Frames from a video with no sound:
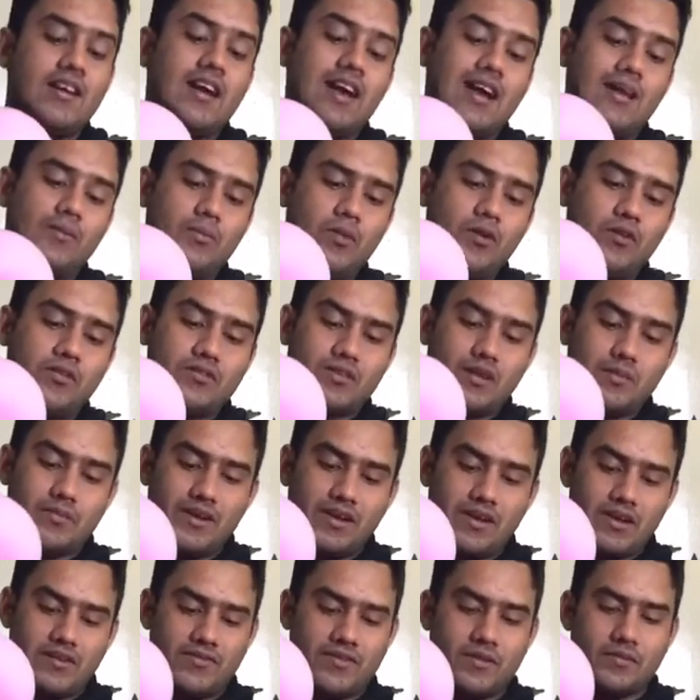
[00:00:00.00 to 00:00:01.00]
and blow some
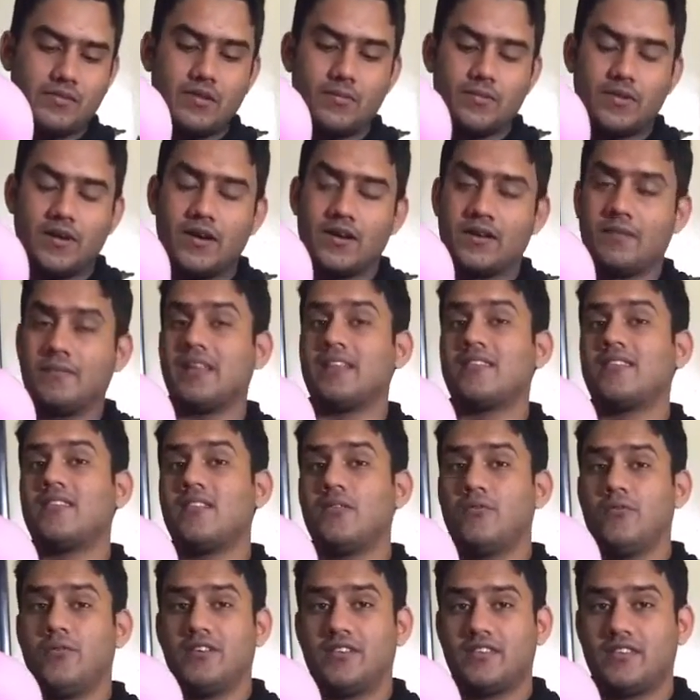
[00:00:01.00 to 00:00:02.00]
air from the bottom and
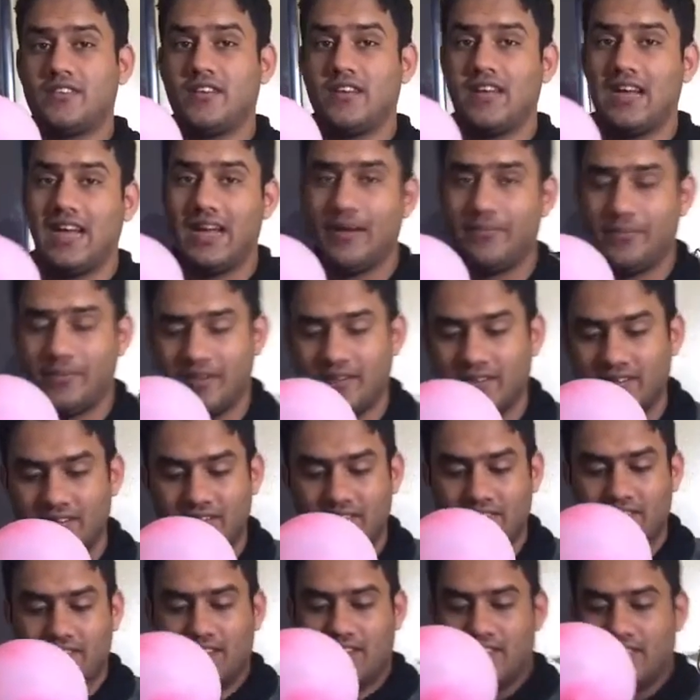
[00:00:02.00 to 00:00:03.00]
see what's gonna happen.
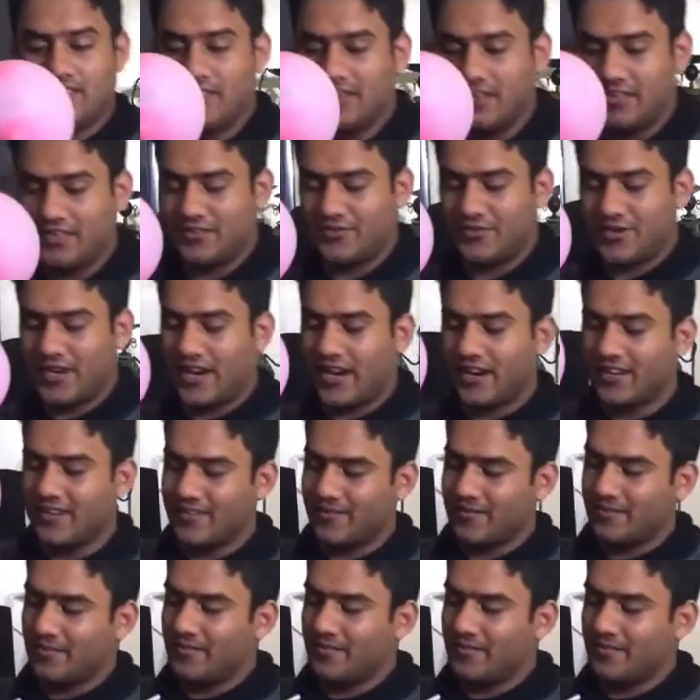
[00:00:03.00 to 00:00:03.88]
So let's try it.